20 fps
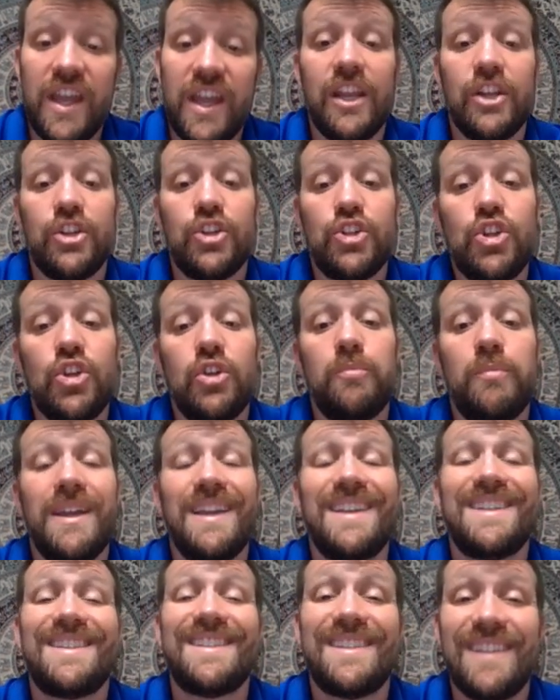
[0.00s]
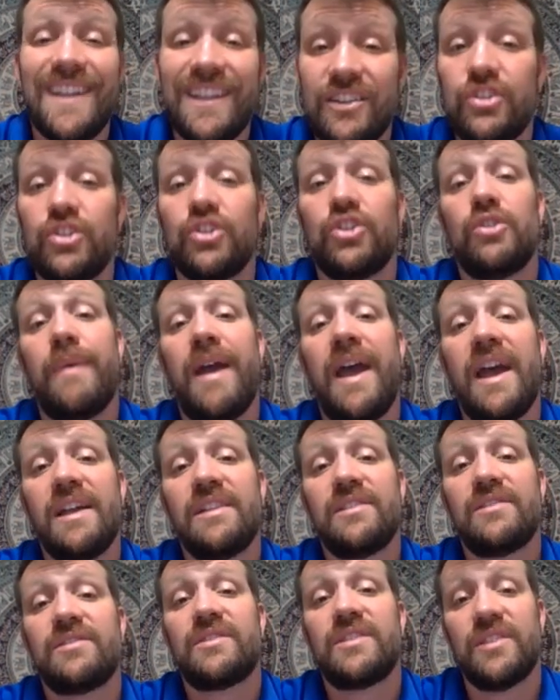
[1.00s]
and it should be center
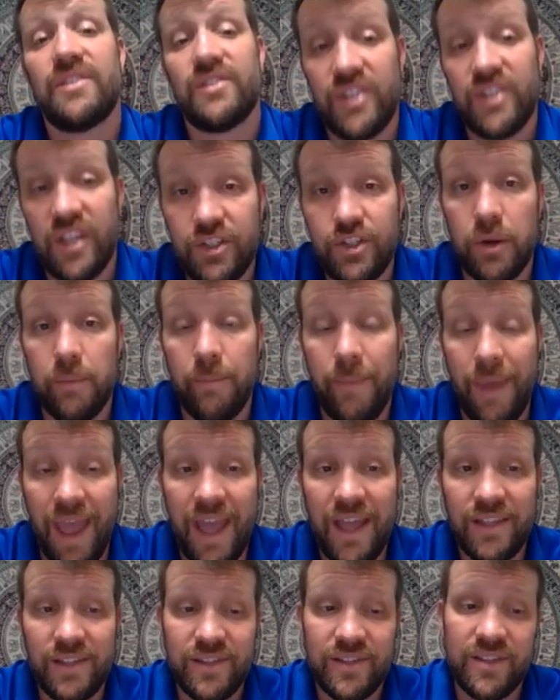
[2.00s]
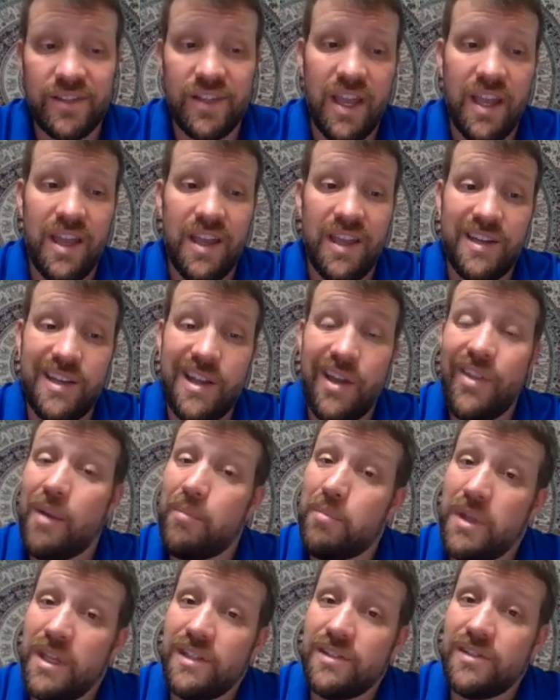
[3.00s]
mass to center mass. Now,
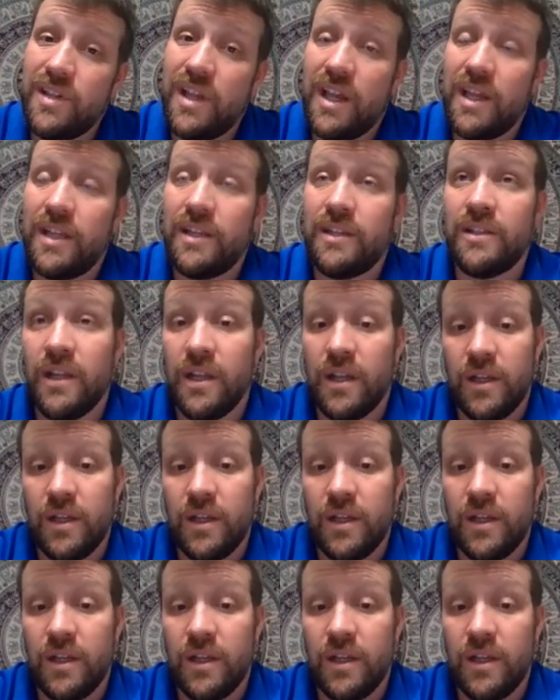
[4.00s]
that being said,